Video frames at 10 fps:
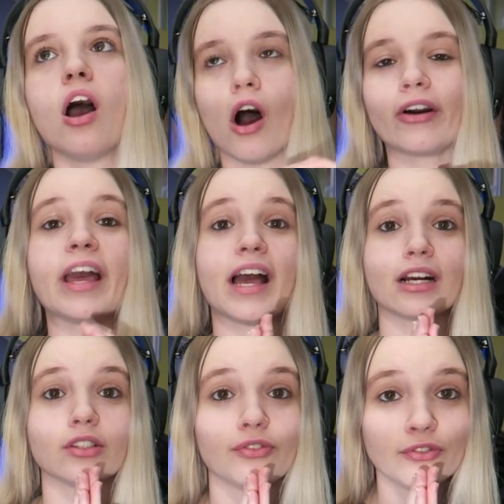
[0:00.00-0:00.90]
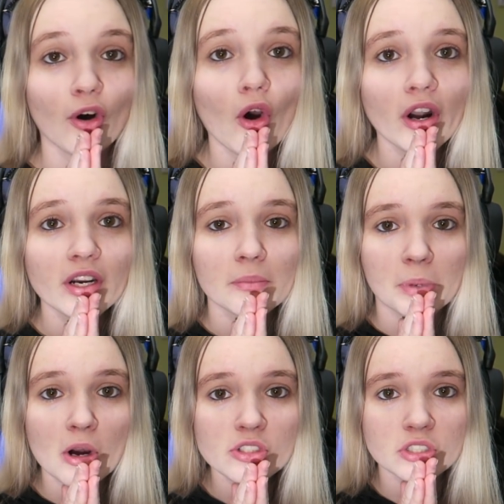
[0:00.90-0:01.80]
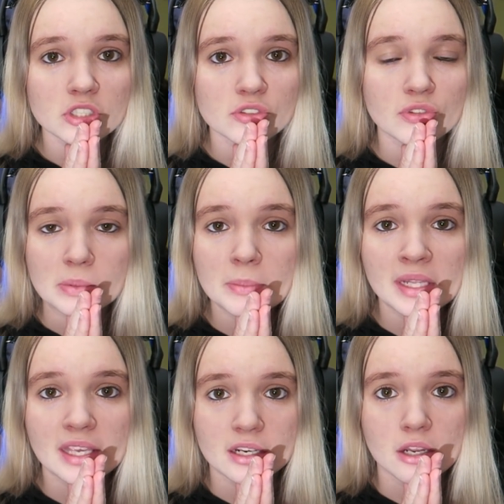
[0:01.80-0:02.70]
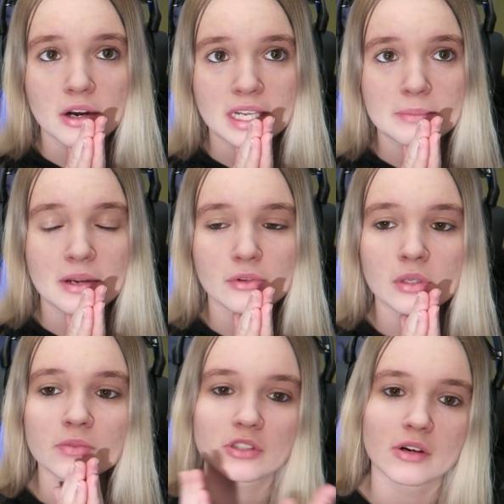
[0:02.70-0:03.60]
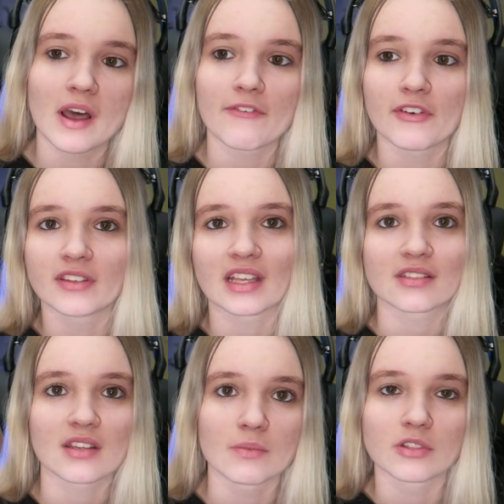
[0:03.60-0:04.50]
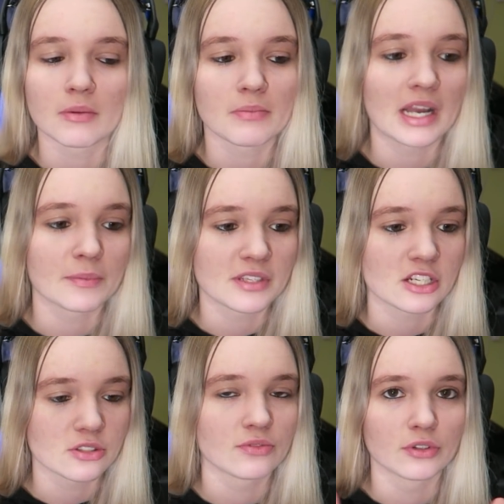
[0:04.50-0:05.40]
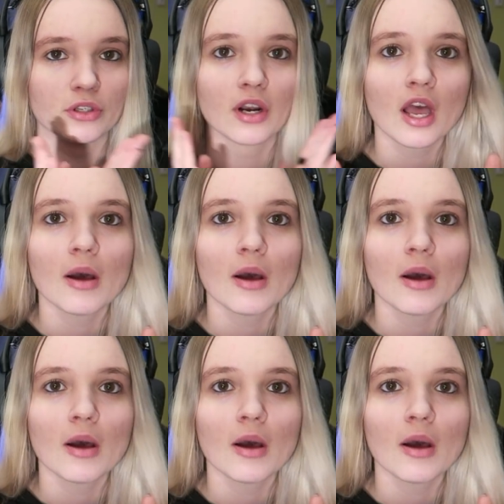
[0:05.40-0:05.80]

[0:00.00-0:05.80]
Okay, I got four posters from Emilia Clarke in my room, so I think that sums up my obsession for her.